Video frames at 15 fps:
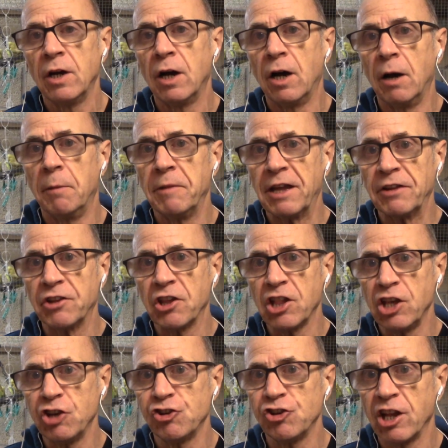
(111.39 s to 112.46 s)
that
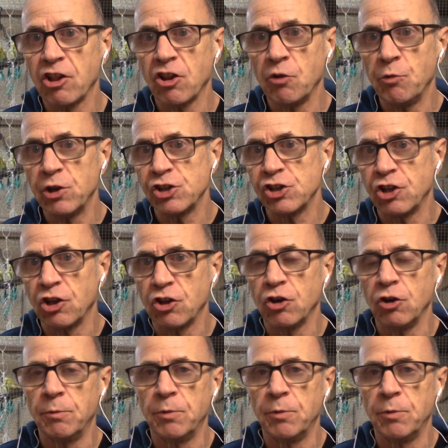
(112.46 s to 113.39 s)
decision as to which of the two